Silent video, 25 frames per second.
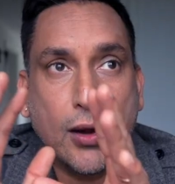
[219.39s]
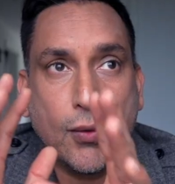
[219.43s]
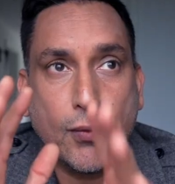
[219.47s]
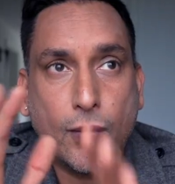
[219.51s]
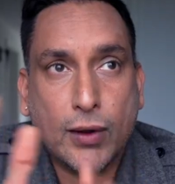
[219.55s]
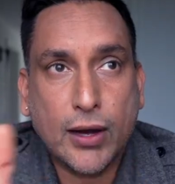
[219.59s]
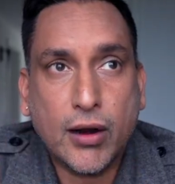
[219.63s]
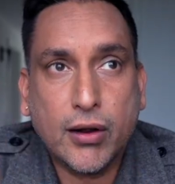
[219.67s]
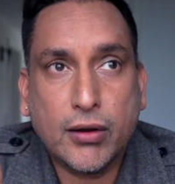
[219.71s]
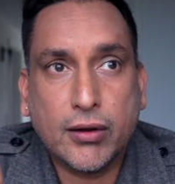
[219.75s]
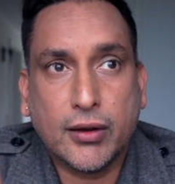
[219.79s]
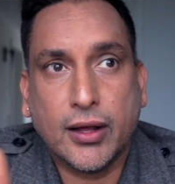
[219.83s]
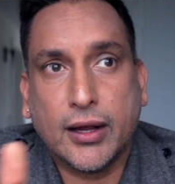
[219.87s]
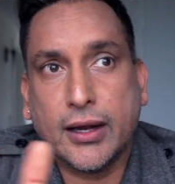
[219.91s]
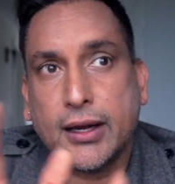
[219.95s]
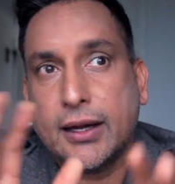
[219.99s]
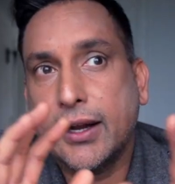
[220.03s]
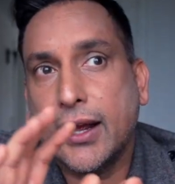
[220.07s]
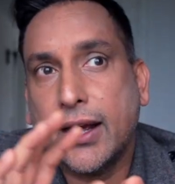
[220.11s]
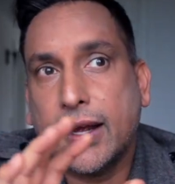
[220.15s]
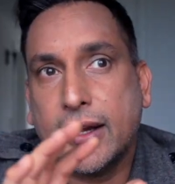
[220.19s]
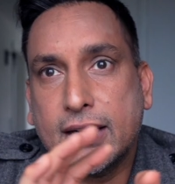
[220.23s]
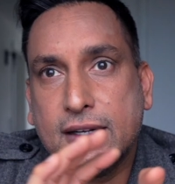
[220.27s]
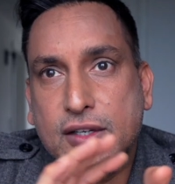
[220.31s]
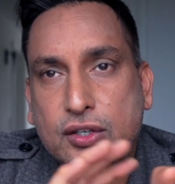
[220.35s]
I went online
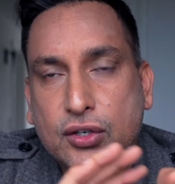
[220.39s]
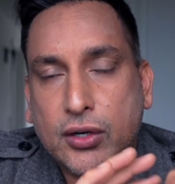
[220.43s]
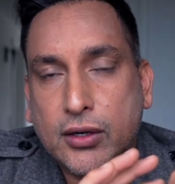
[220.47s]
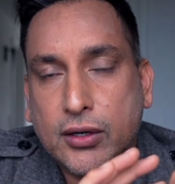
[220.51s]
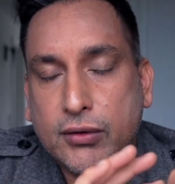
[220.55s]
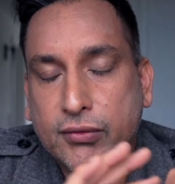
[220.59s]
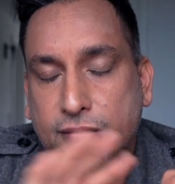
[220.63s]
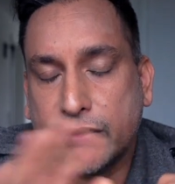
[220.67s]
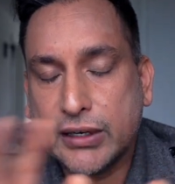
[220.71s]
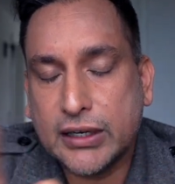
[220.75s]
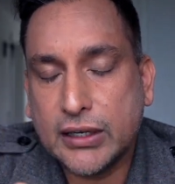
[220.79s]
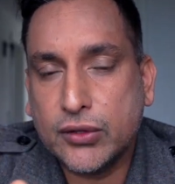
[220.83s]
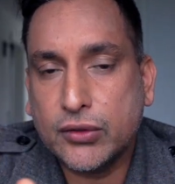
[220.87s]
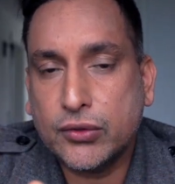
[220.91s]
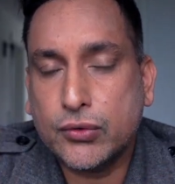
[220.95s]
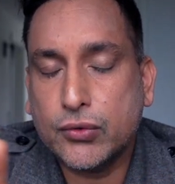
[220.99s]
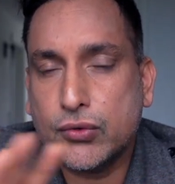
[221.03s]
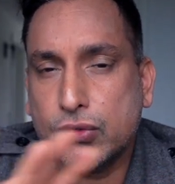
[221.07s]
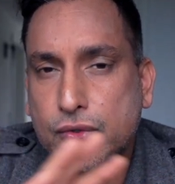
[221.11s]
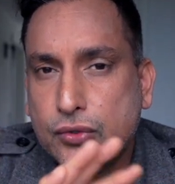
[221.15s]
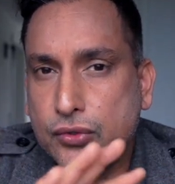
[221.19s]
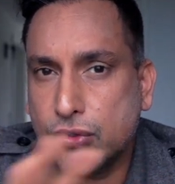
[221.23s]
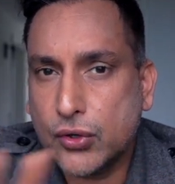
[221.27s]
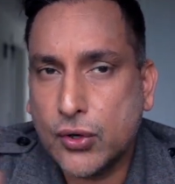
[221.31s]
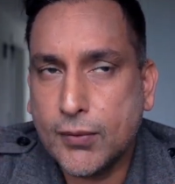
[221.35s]
and I started reading through
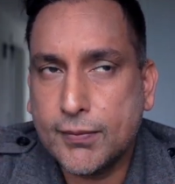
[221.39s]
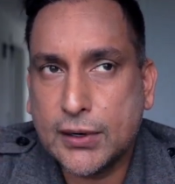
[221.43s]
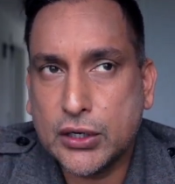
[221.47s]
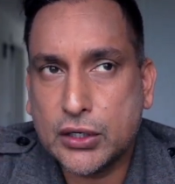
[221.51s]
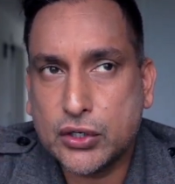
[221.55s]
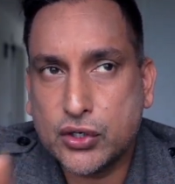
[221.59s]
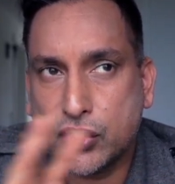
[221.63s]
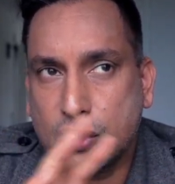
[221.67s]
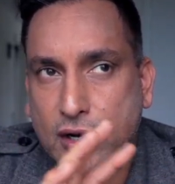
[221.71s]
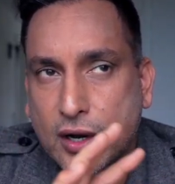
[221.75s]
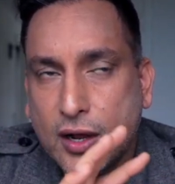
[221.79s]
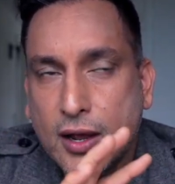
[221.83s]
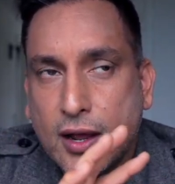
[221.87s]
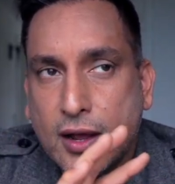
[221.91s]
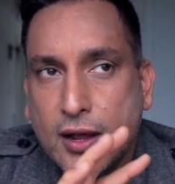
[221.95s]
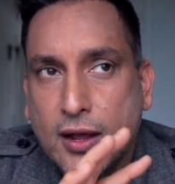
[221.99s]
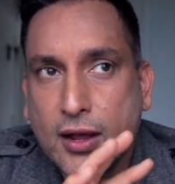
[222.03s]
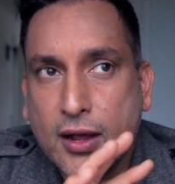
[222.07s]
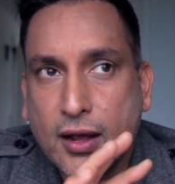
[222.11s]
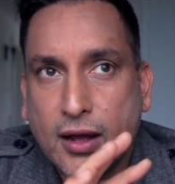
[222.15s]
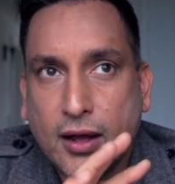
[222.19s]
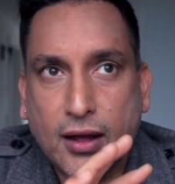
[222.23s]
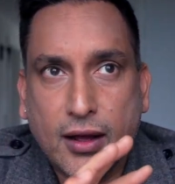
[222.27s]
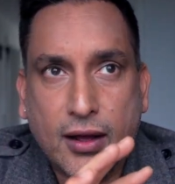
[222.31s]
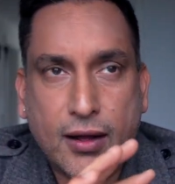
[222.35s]
so much,
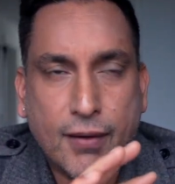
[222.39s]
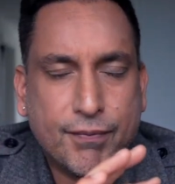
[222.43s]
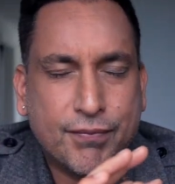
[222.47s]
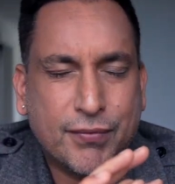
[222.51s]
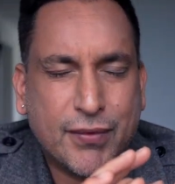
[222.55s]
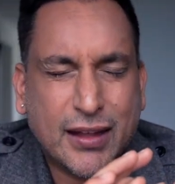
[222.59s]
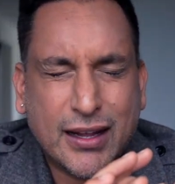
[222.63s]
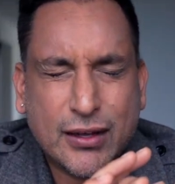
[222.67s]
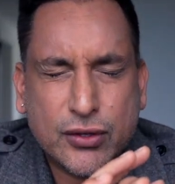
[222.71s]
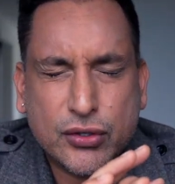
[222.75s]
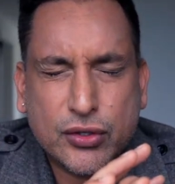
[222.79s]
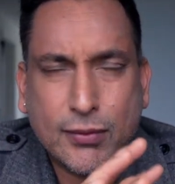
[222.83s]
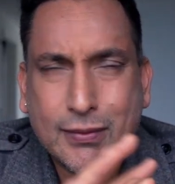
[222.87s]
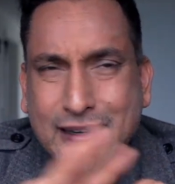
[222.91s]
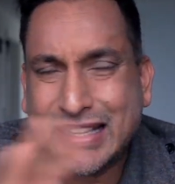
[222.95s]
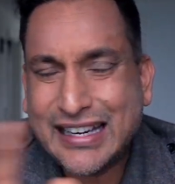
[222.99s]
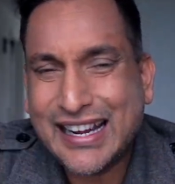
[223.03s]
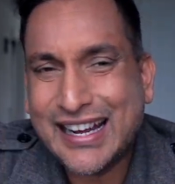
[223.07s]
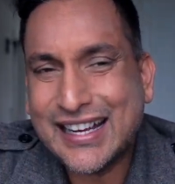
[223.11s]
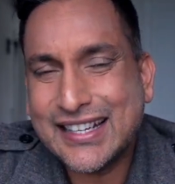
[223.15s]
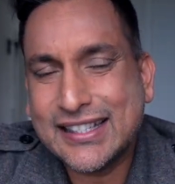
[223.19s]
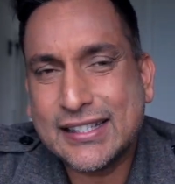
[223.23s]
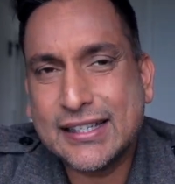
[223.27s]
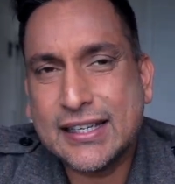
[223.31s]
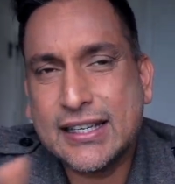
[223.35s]
so many
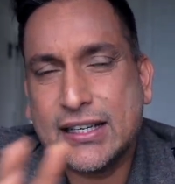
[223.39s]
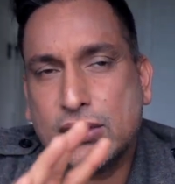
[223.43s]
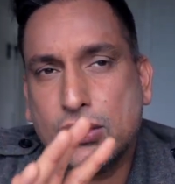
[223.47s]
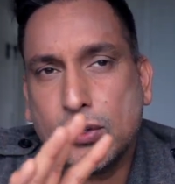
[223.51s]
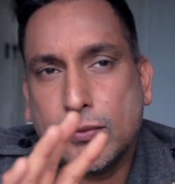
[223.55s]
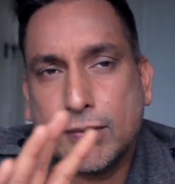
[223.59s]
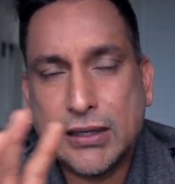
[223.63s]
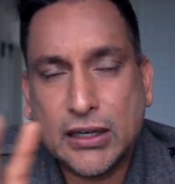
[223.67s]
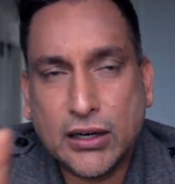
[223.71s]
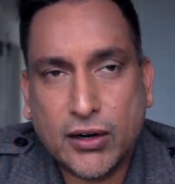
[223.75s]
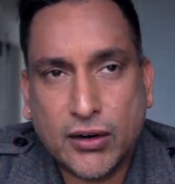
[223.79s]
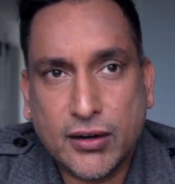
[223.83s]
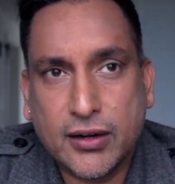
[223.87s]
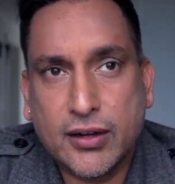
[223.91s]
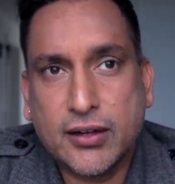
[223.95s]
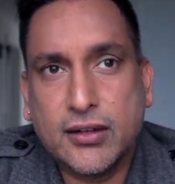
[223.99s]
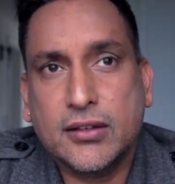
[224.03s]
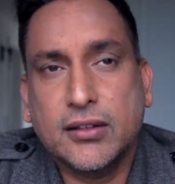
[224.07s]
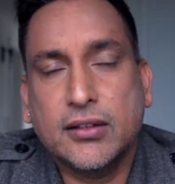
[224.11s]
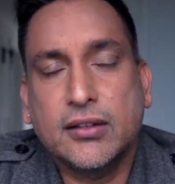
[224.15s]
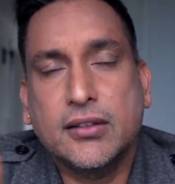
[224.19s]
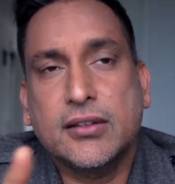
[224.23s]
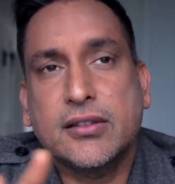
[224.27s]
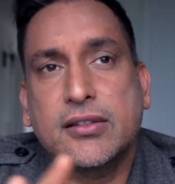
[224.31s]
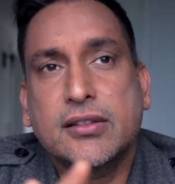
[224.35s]
essays, so many
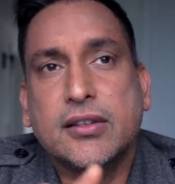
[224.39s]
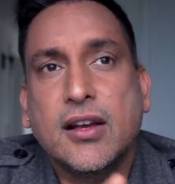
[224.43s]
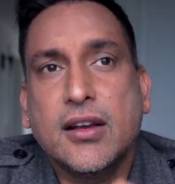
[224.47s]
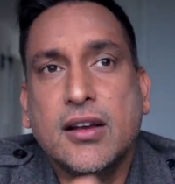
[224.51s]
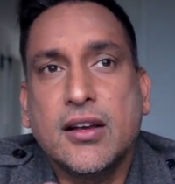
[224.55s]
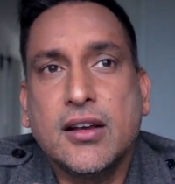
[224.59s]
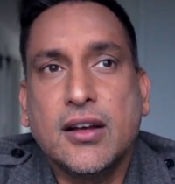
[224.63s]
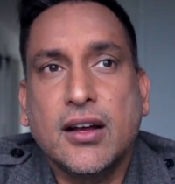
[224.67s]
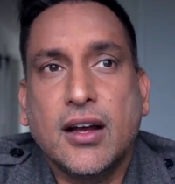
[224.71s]
articles,